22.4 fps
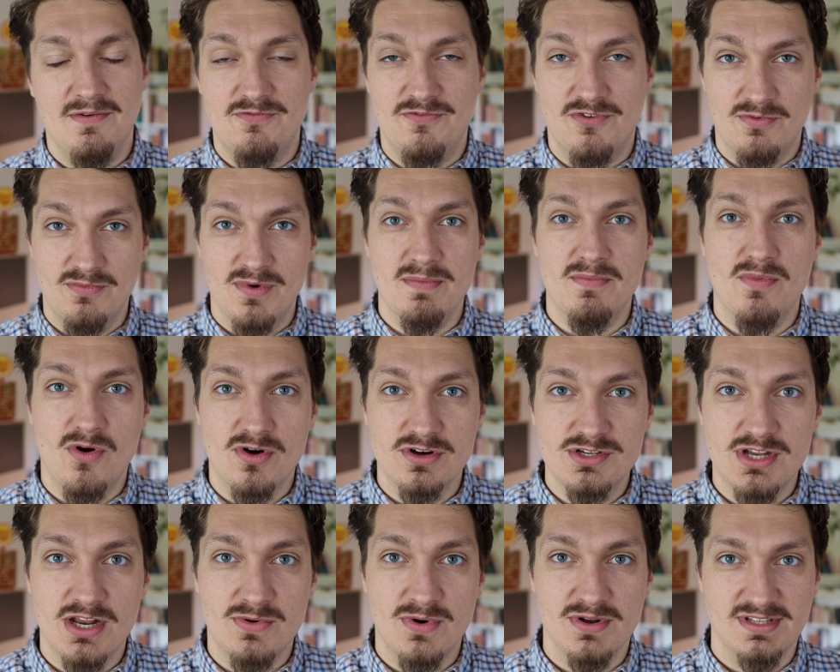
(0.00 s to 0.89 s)
from a
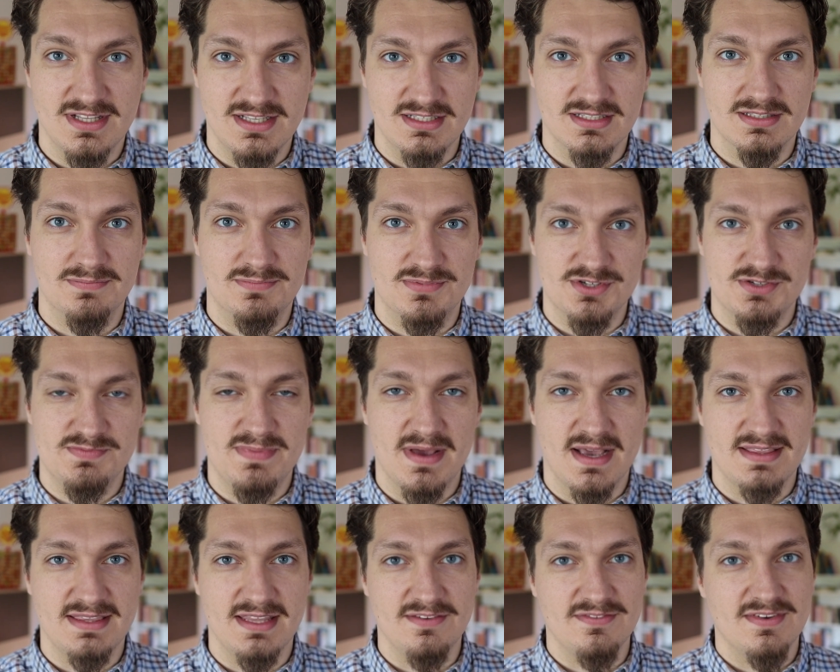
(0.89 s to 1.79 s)
more theoretical
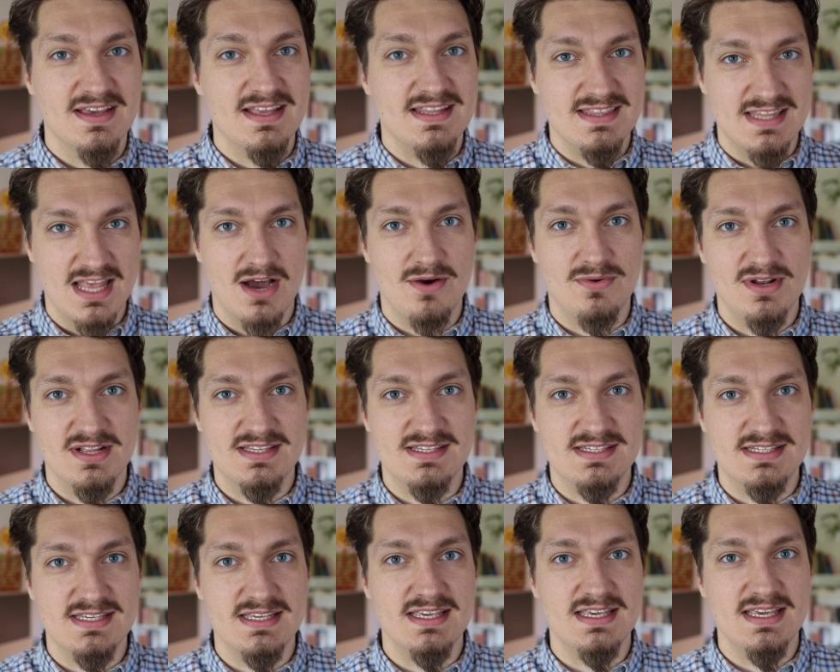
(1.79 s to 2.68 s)
perspective. Now
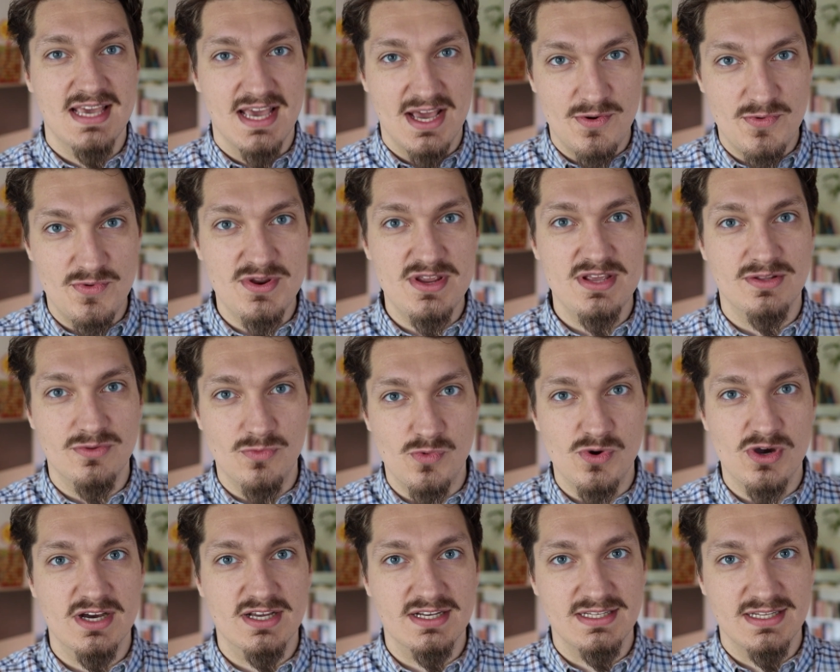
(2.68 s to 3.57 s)
let's see
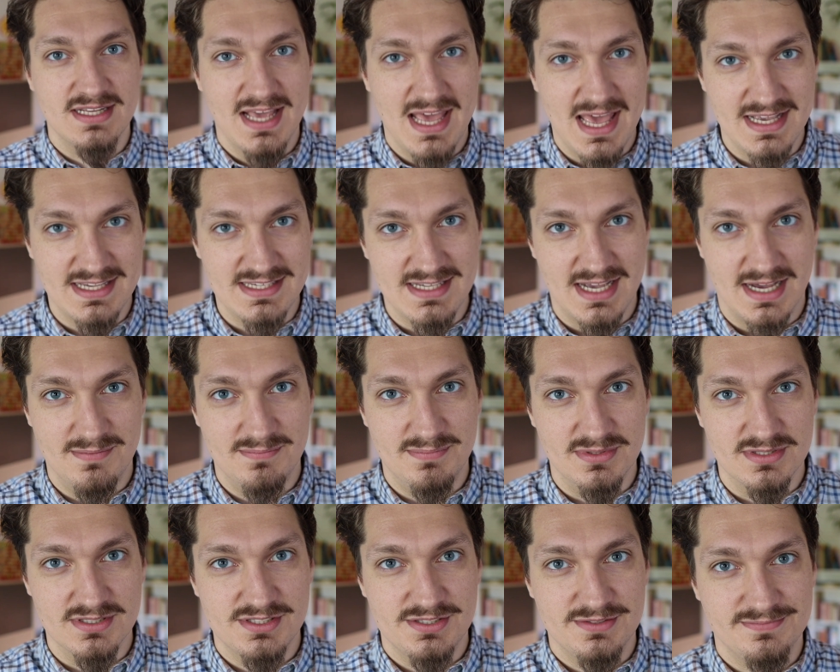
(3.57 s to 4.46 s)
real-world
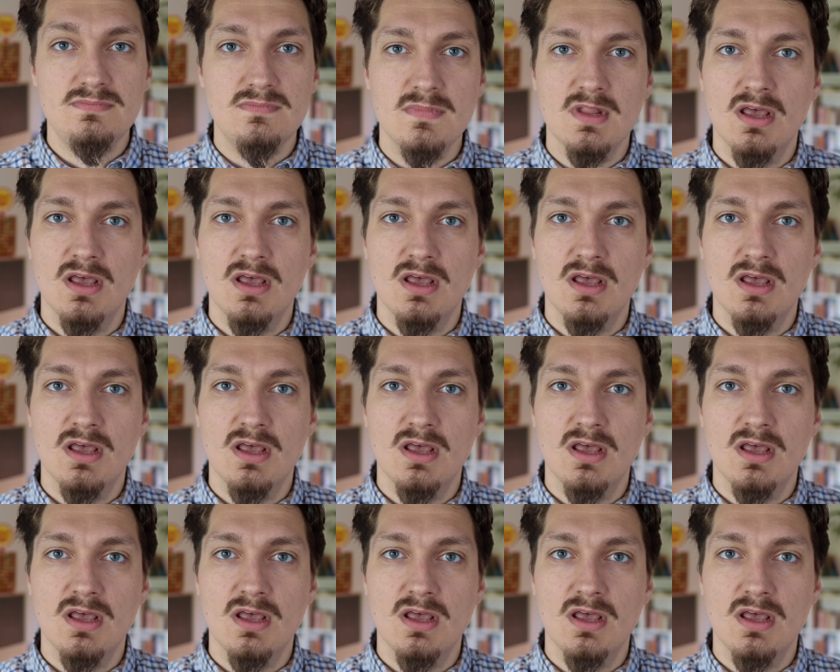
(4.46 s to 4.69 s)
examples.